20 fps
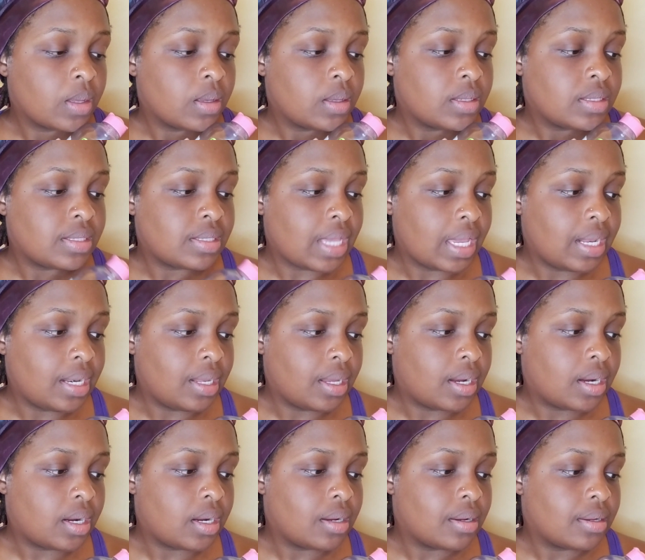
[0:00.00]

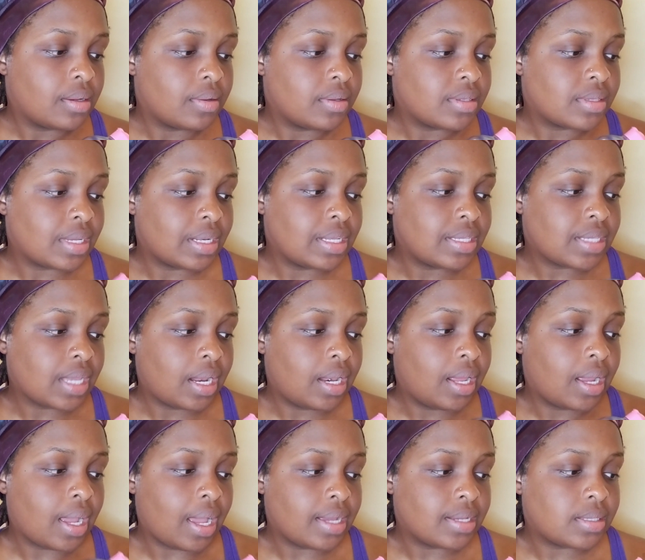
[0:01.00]
salicylic
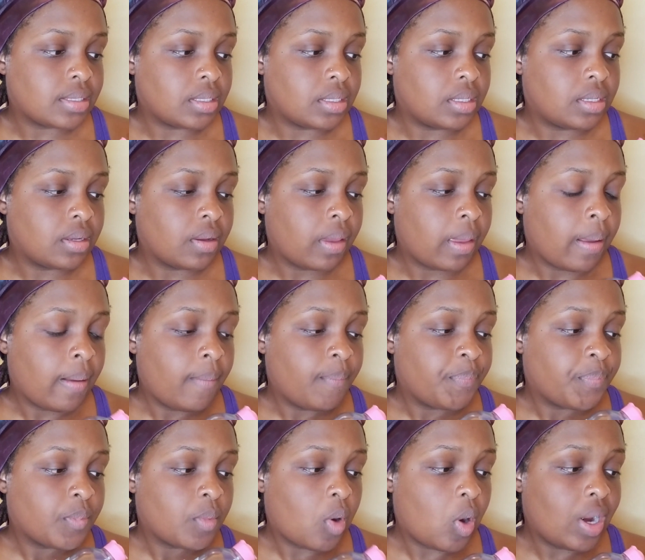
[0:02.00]
acid.
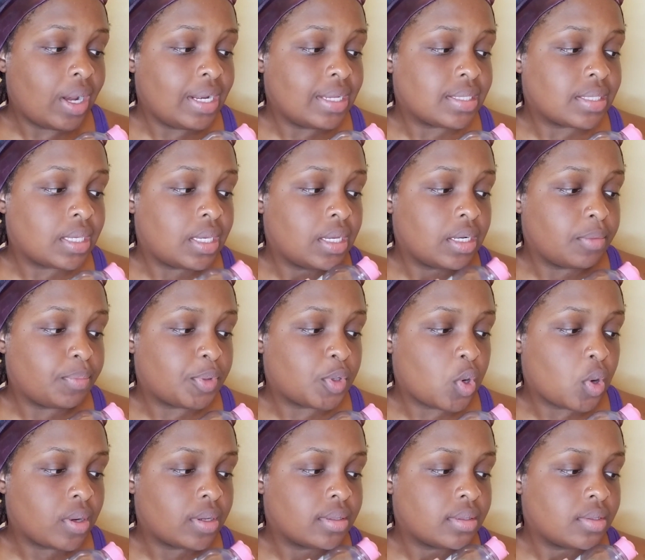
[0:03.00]
Oily skin
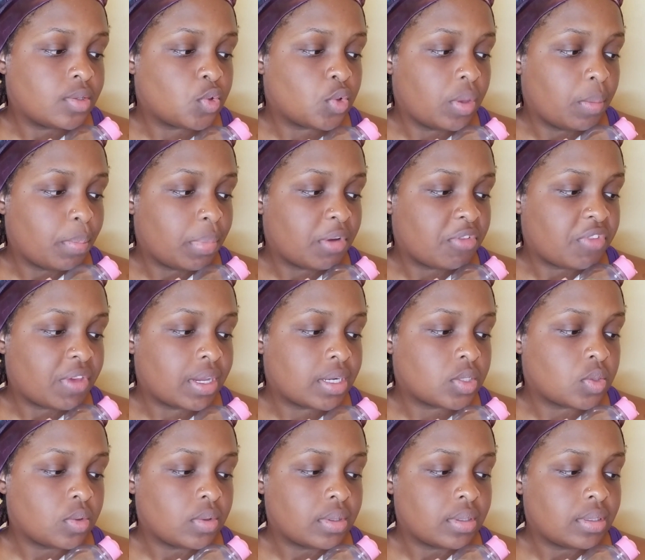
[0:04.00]
prone to
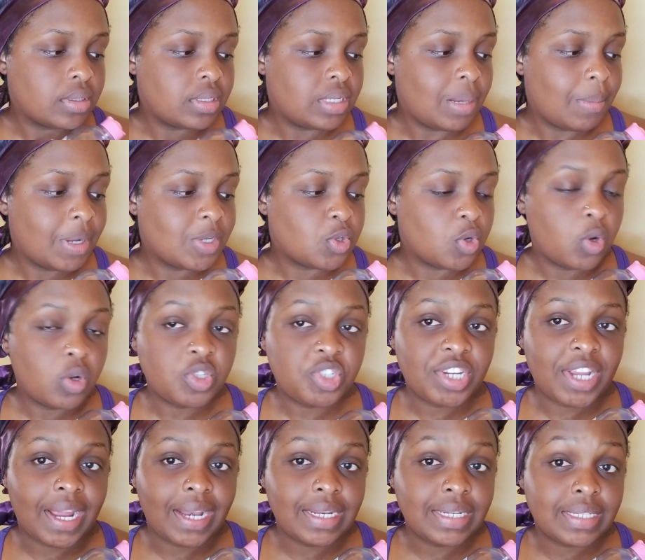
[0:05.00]
imperfection,
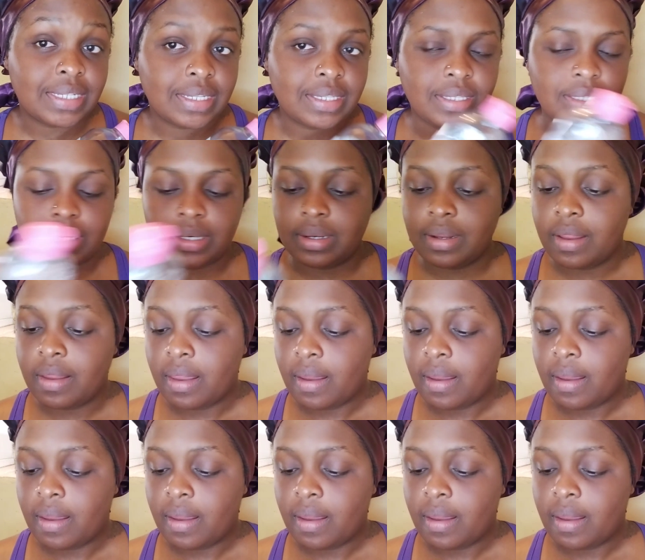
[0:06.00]
dermatologically tested.